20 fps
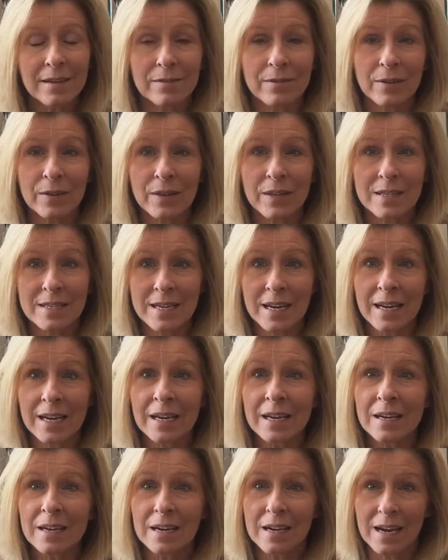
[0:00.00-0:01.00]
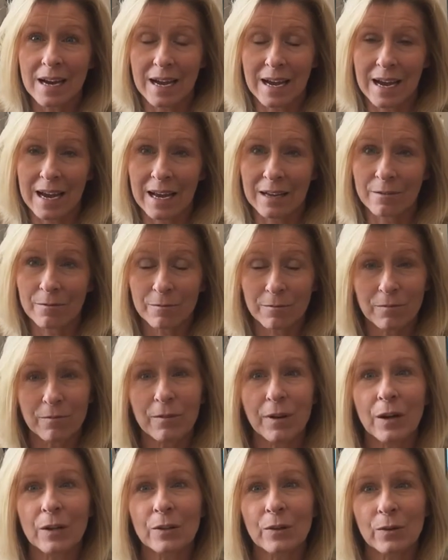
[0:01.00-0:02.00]
for the day and
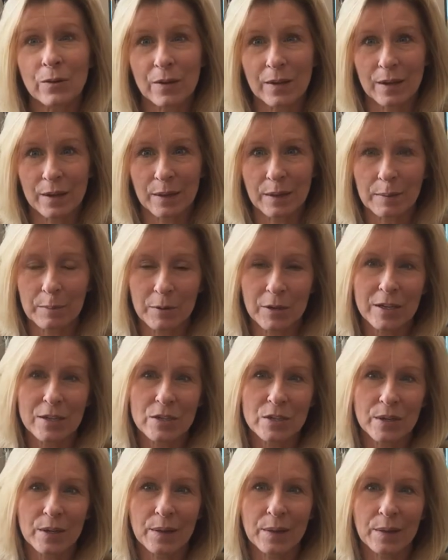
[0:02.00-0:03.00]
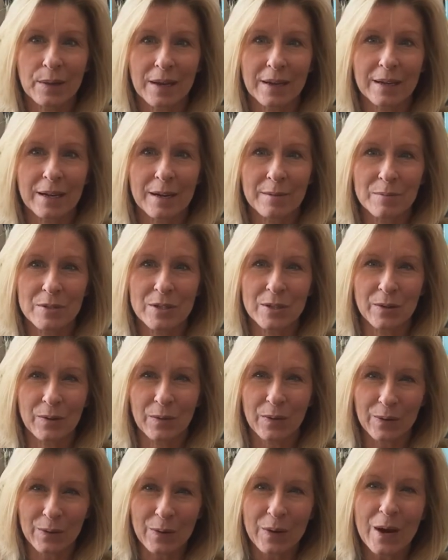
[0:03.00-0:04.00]
follow the inspirations that come to you.
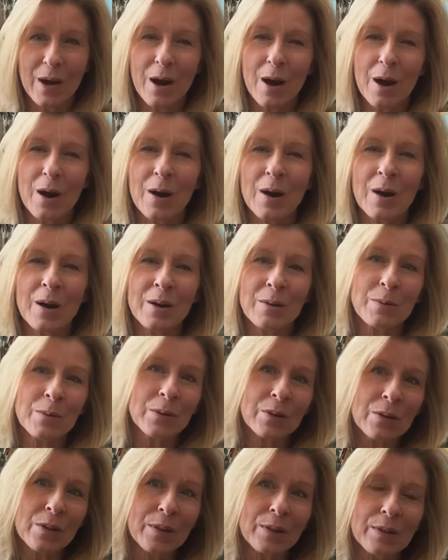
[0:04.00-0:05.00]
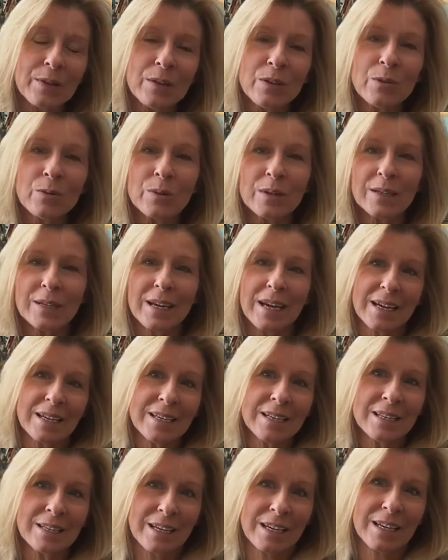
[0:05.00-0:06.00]
So I will see you
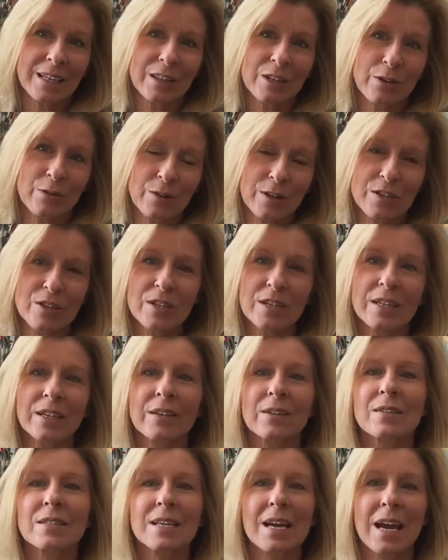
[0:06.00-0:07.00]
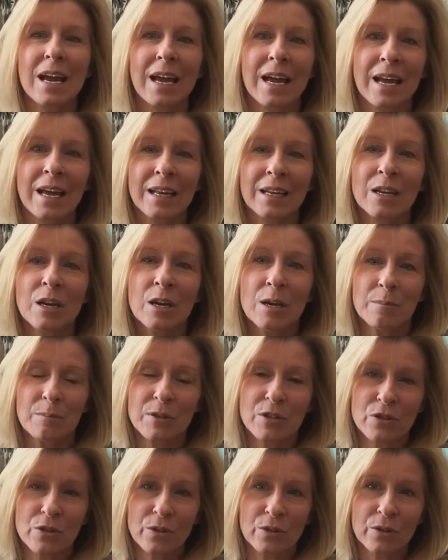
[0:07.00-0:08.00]
again in the Creation Guild, and
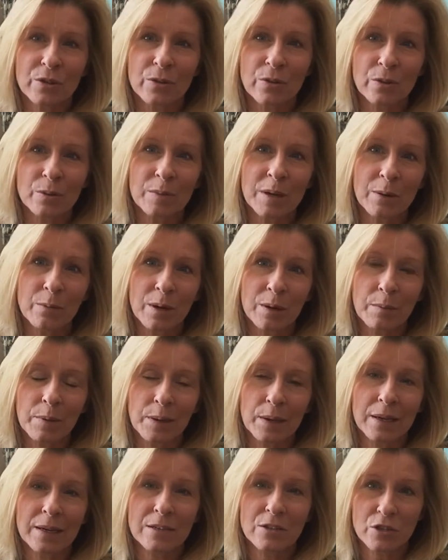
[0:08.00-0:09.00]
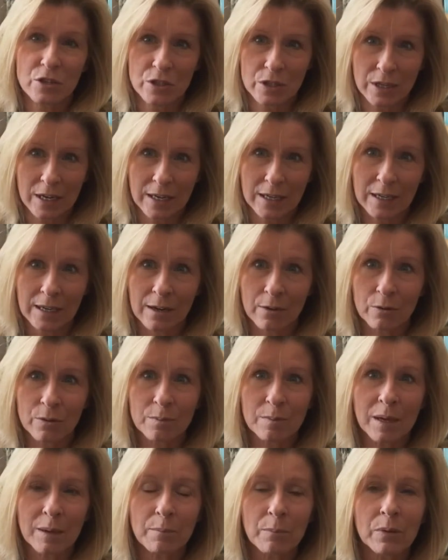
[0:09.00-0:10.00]
be sure to go to my website, check
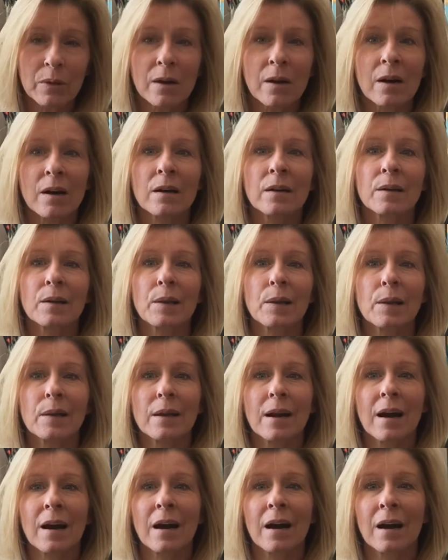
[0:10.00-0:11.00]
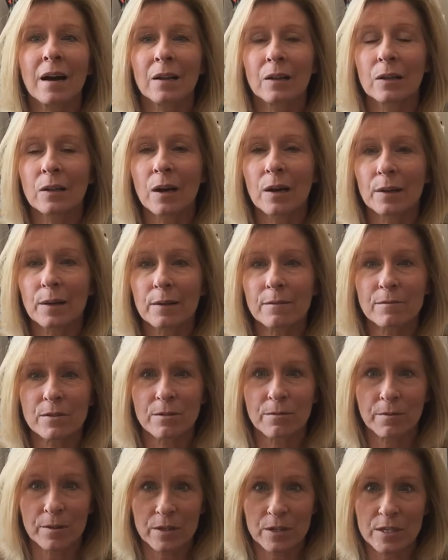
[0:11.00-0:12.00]
out my blogs, lots of
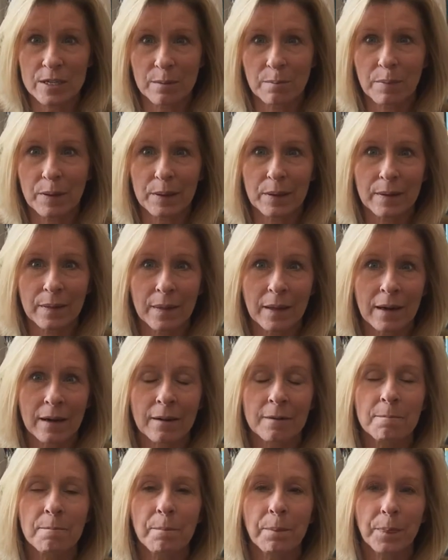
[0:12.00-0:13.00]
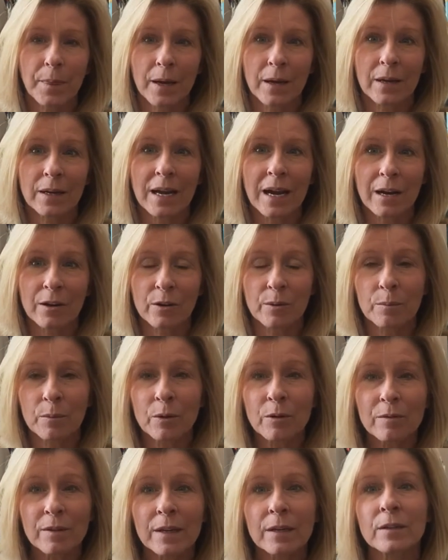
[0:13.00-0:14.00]
different tips in there on how to
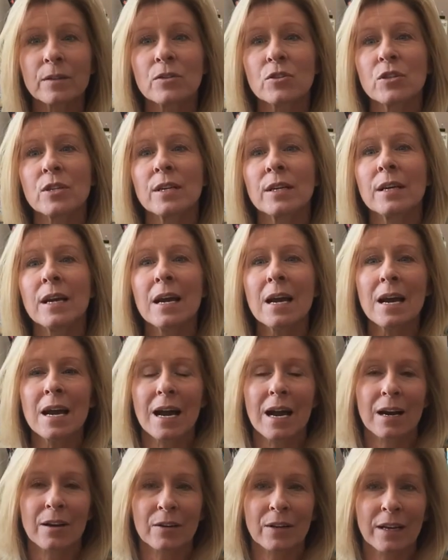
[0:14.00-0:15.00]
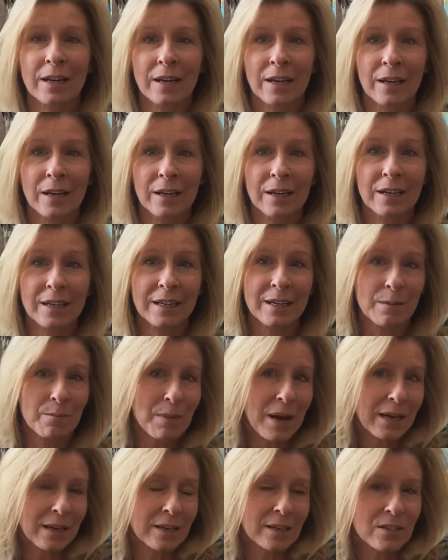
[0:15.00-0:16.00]
move energy, how to get
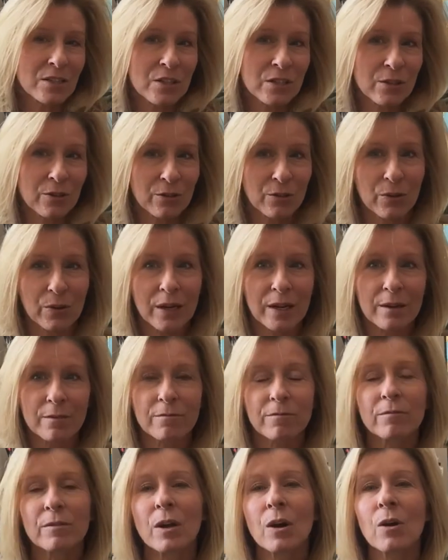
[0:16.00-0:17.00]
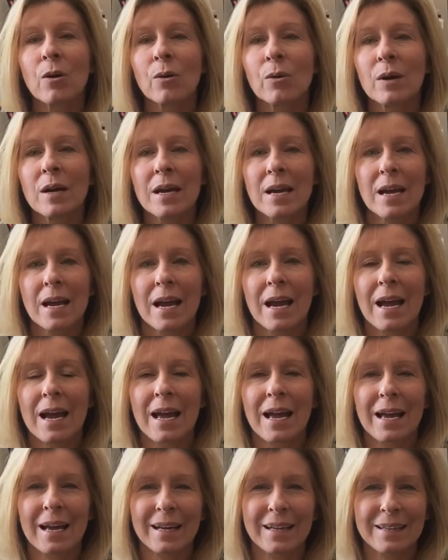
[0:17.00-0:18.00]
back into your creative flow,
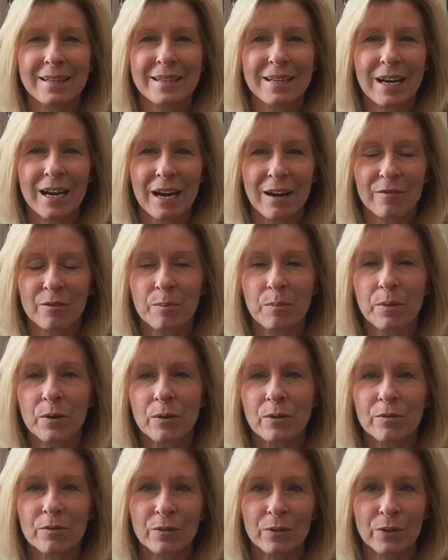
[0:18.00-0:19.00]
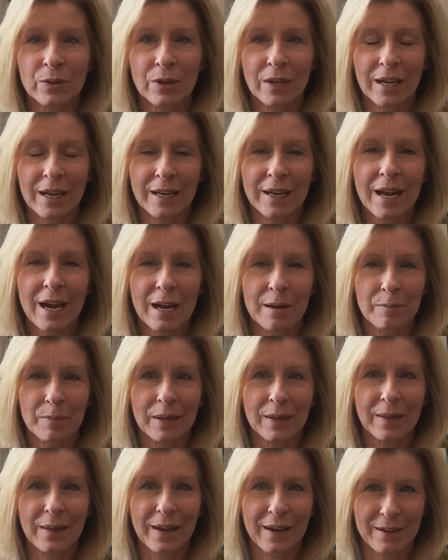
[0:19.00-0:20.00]
and have a beautiful and
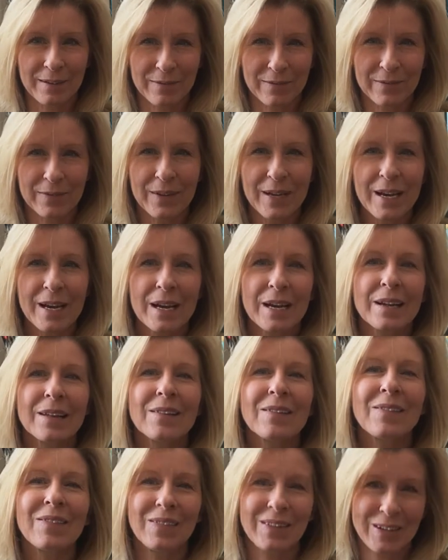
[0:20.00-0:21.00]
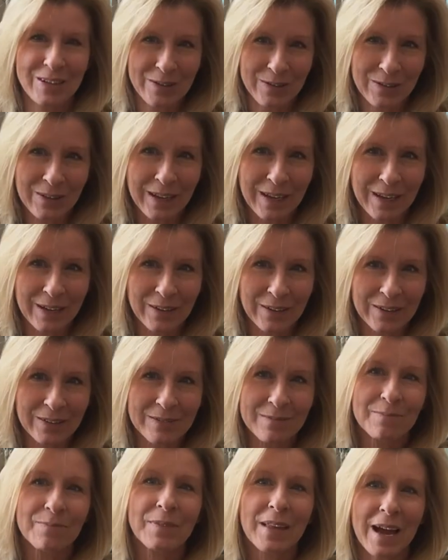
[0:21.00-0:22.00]
happy life. See you
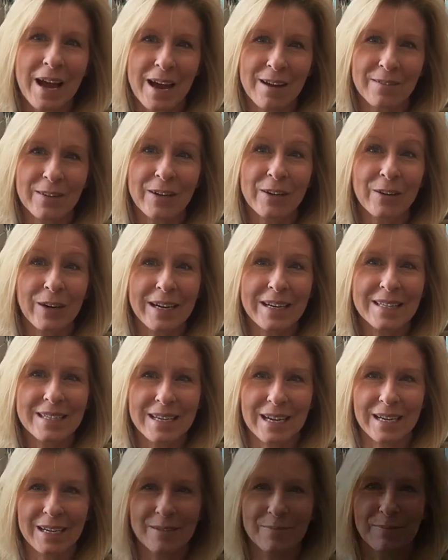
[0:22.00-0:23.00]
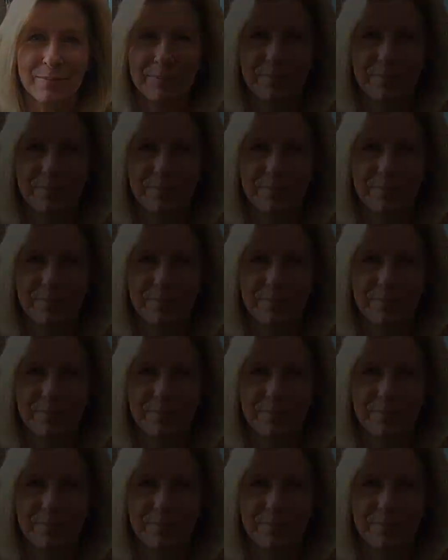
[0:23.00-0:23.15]
later. Have a great day.